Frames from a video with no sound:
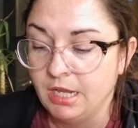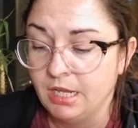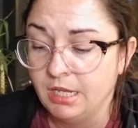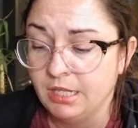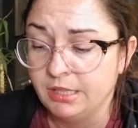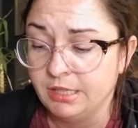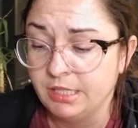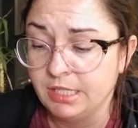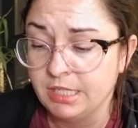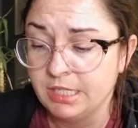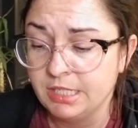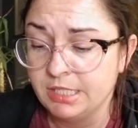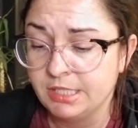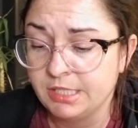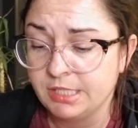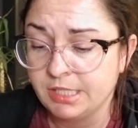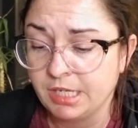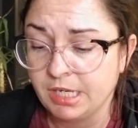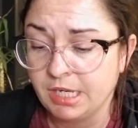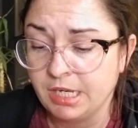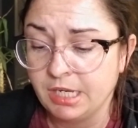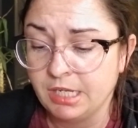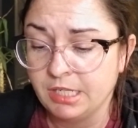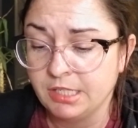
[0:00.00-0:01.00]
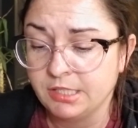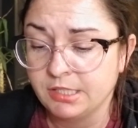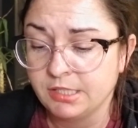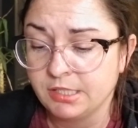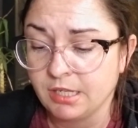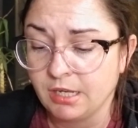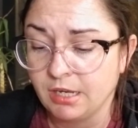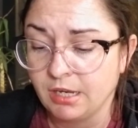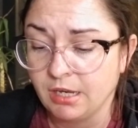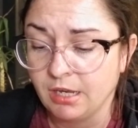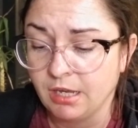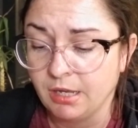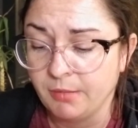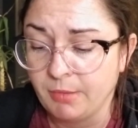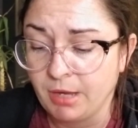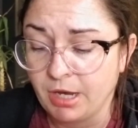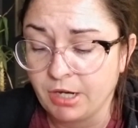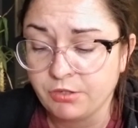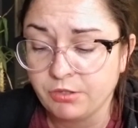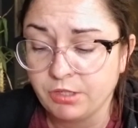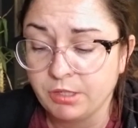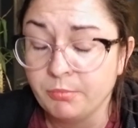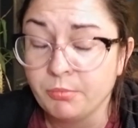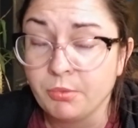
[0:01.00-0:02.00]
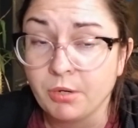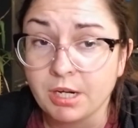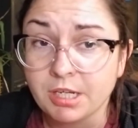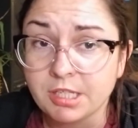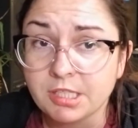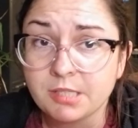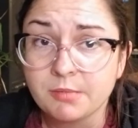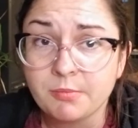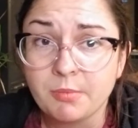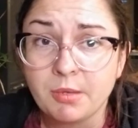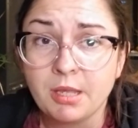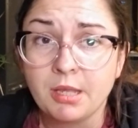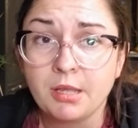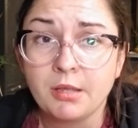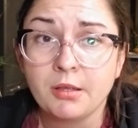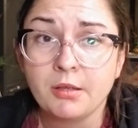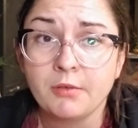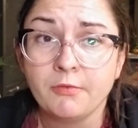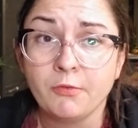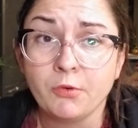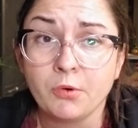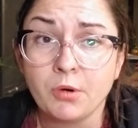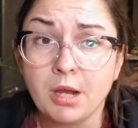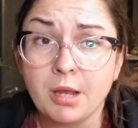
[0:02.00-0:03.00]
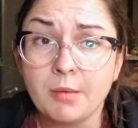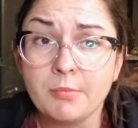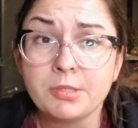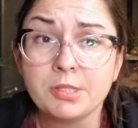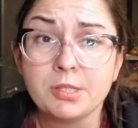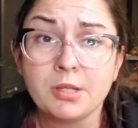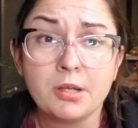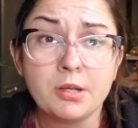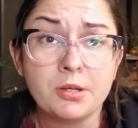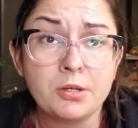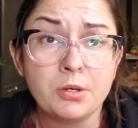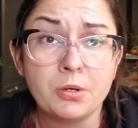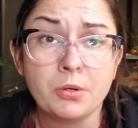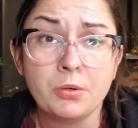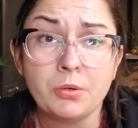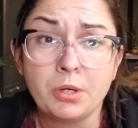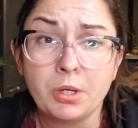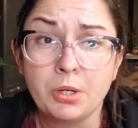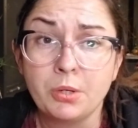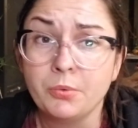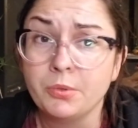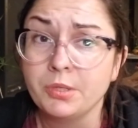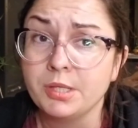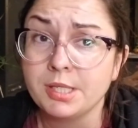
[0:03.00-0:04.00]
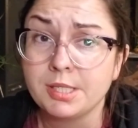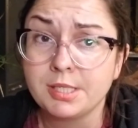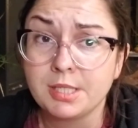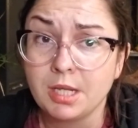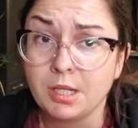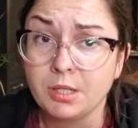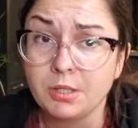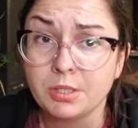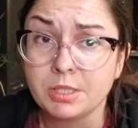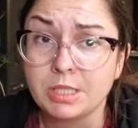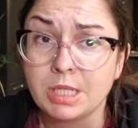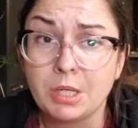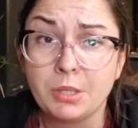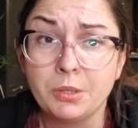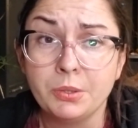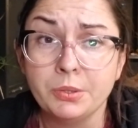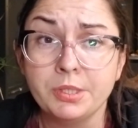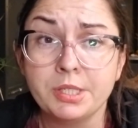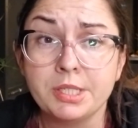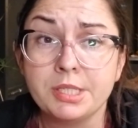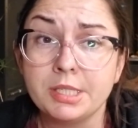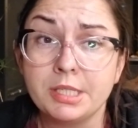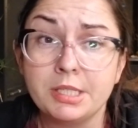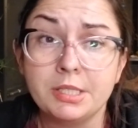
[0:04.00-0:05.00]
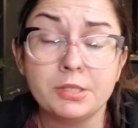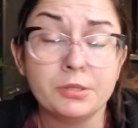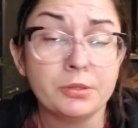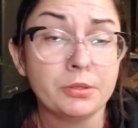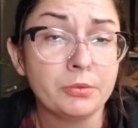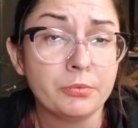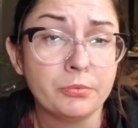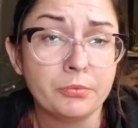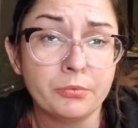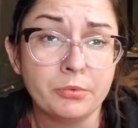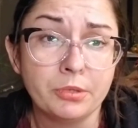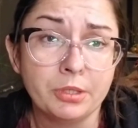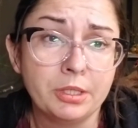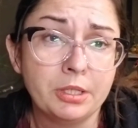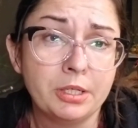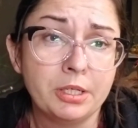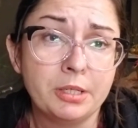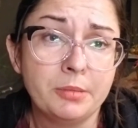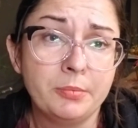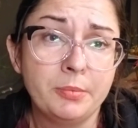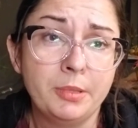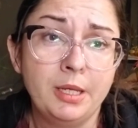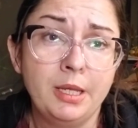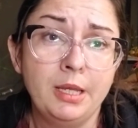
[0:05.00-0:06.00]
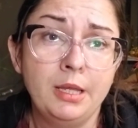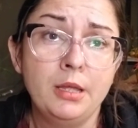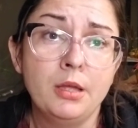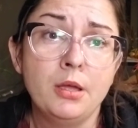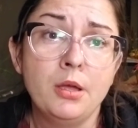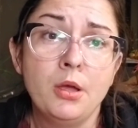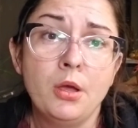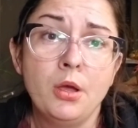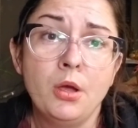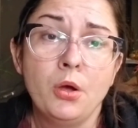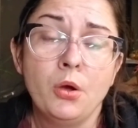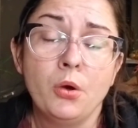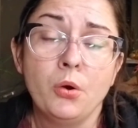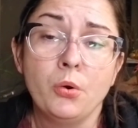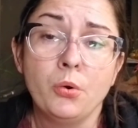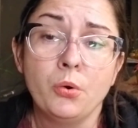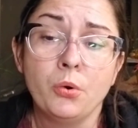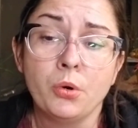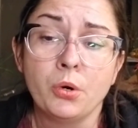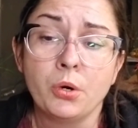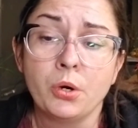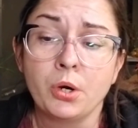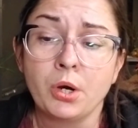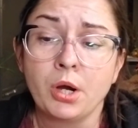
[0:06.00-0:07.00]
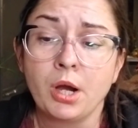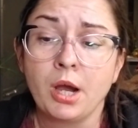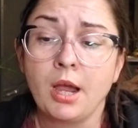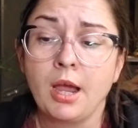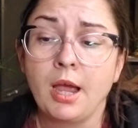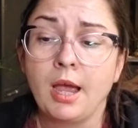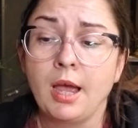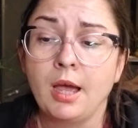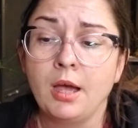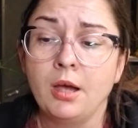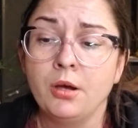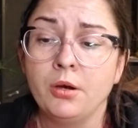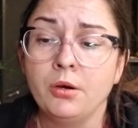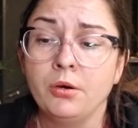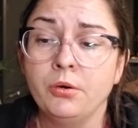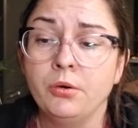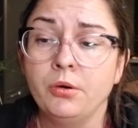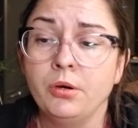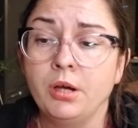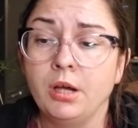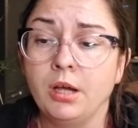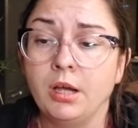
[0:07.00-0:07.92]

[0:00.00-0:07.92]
these seeds actually impressed me for Amazon. You don't know with the sellers how old the seeds are really going to be, or how